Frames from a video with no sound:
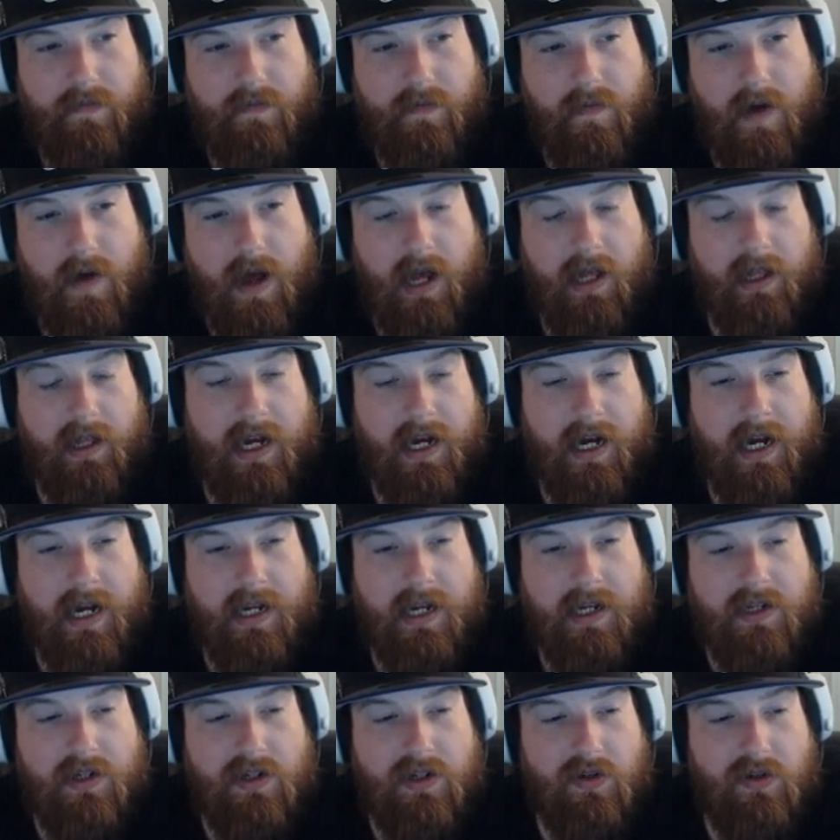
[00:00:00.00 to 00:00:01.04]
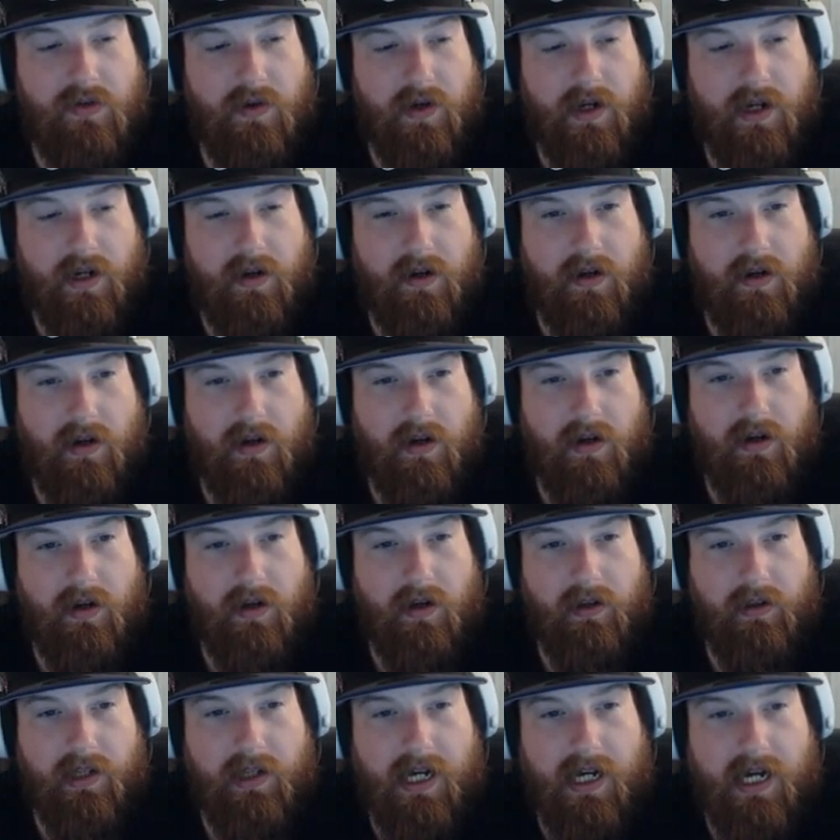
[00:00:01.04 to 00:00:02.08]
ally is doing
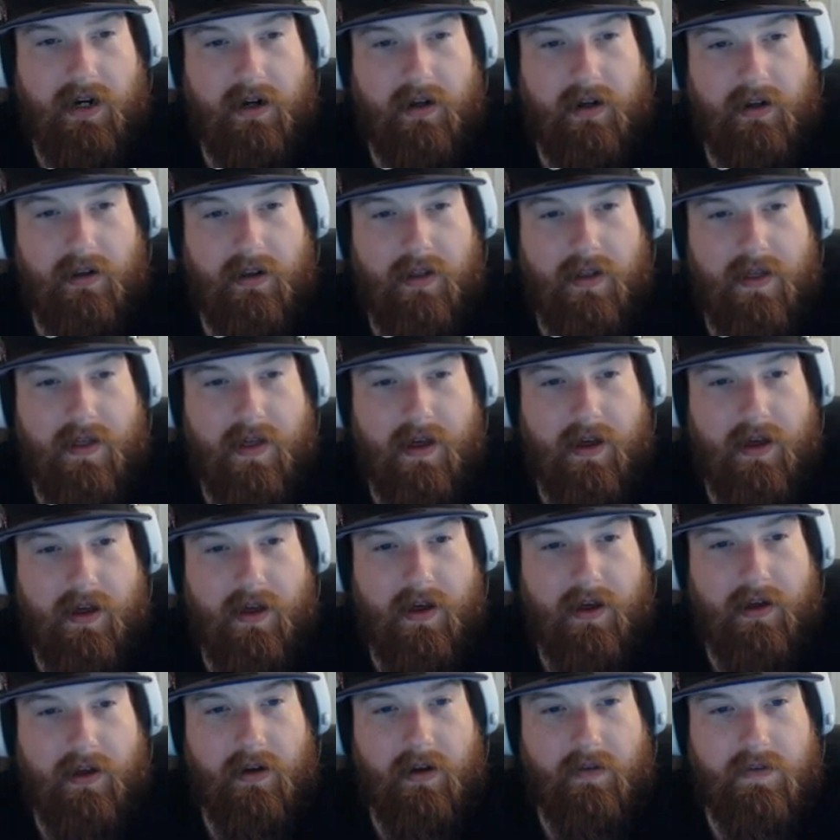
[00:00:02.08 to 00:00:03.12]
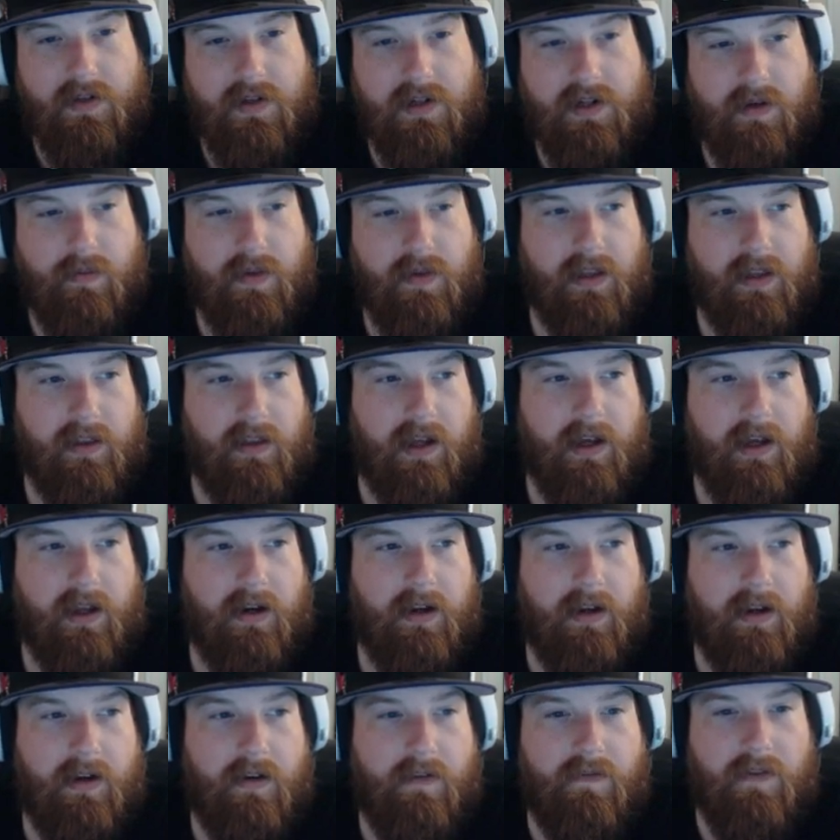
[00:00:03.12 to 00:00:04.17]
a lot of the same thing that
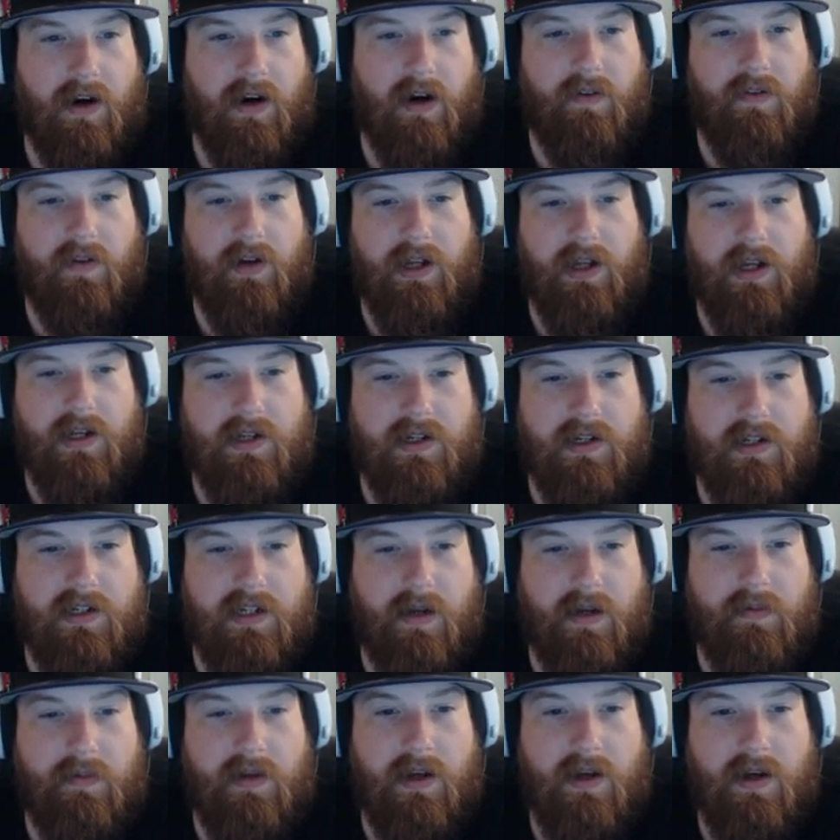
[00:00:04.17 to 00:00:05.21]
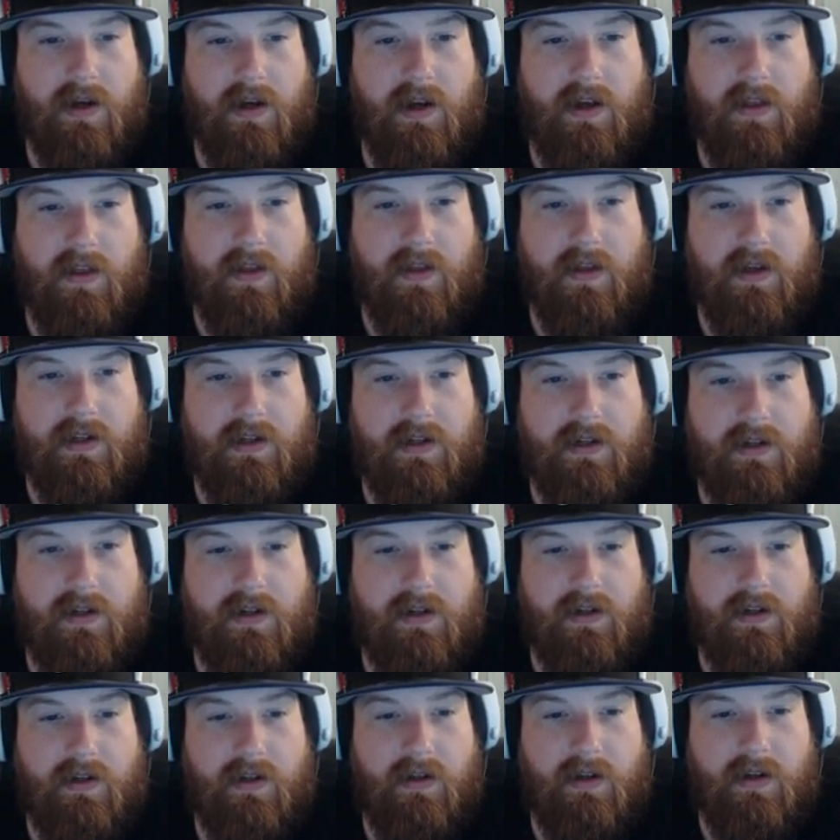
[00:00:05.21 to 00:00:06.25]
Farva is, except this
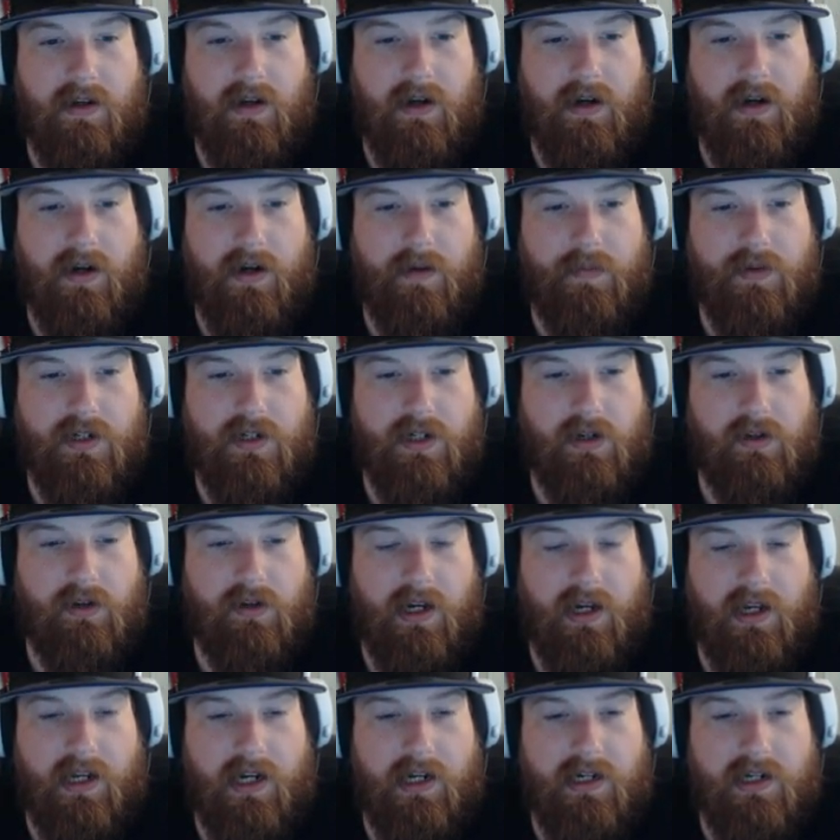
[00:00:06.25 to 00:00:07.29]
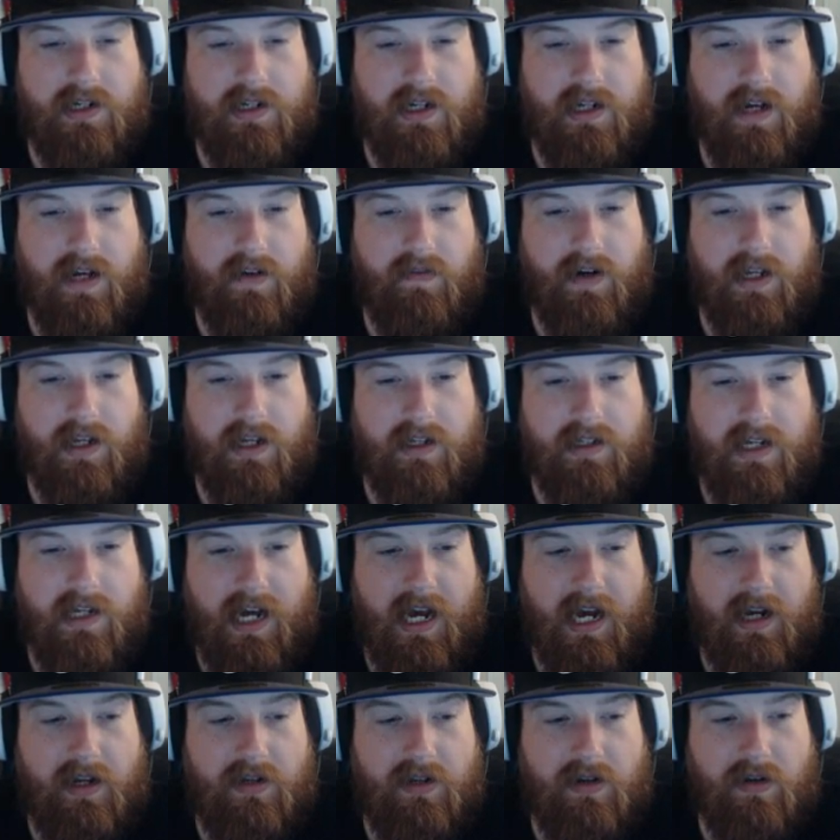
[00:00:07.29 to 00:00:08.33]
particular ally doesn't have any
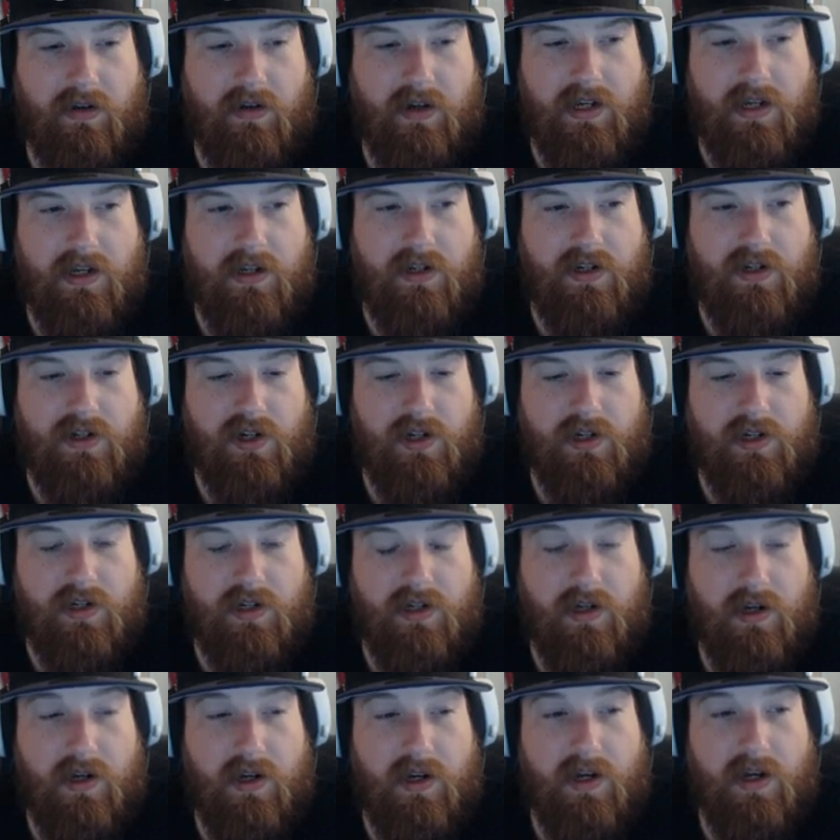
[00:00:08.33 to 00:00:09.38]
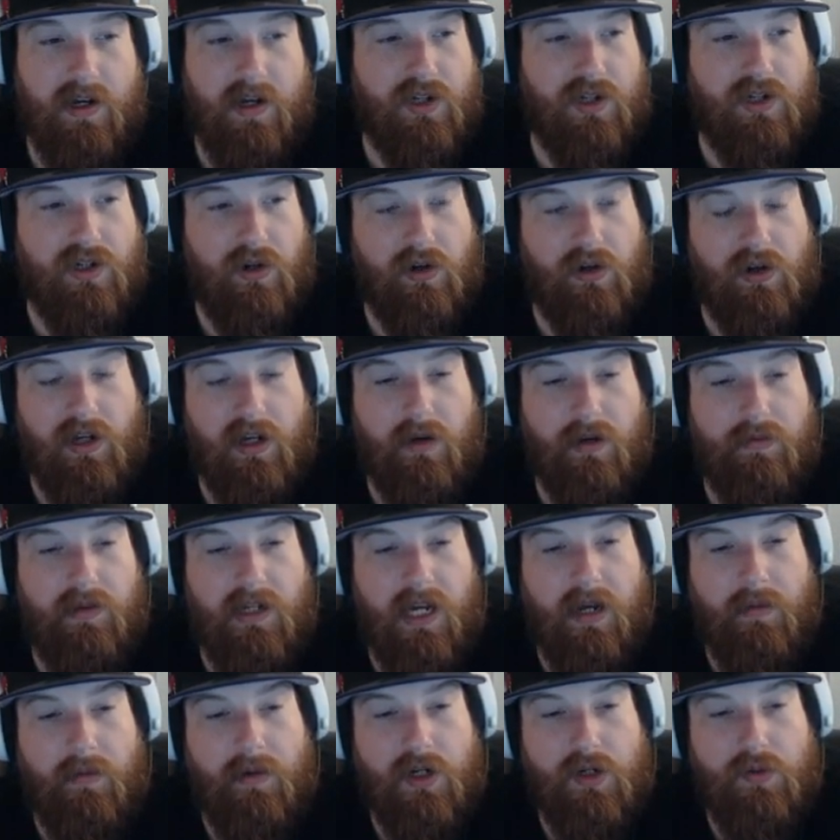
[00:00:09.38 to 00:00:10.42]
attack, so he's just soaking up
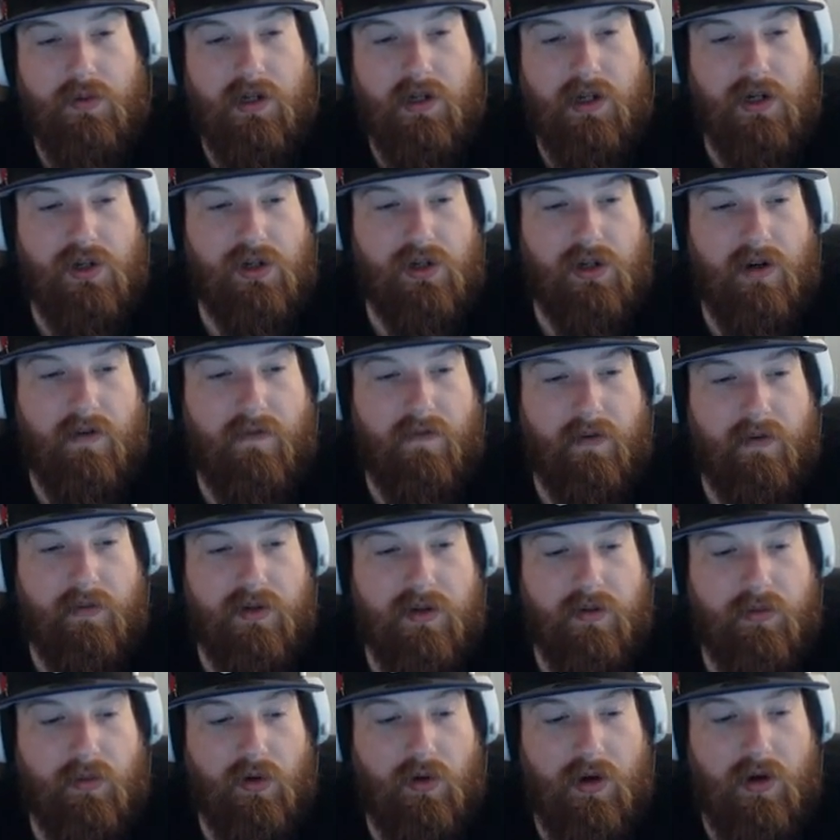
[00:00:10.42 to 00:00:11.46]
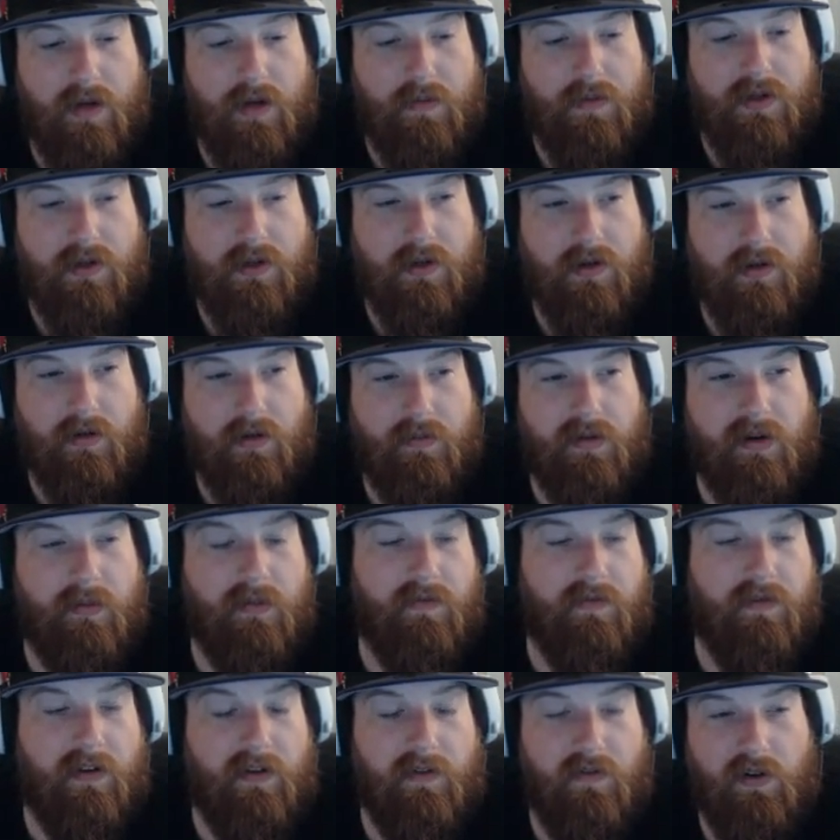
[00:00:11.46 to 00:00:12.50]
damage potentially from some creeps. Put him in
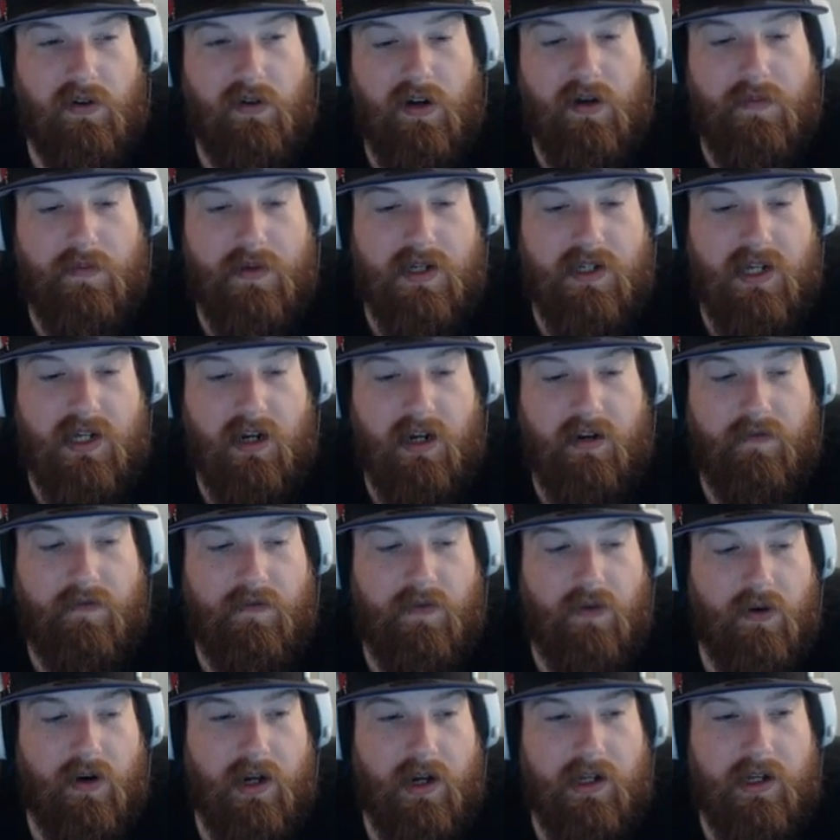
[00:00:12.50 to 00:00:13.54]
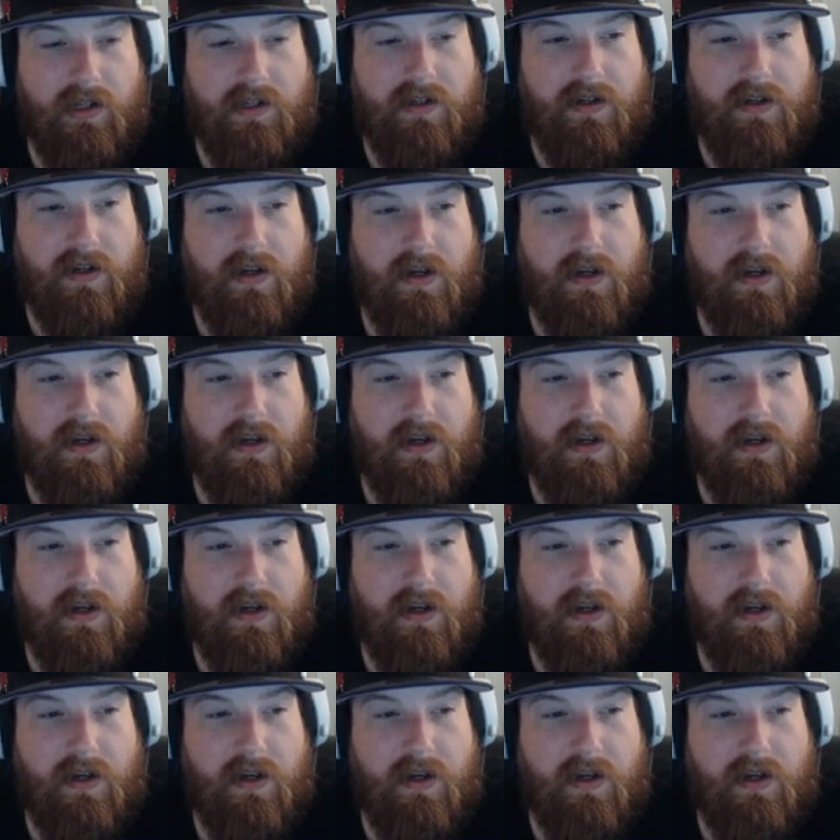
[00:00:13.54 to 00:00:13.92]
front of a creep, he's taking 4 hits.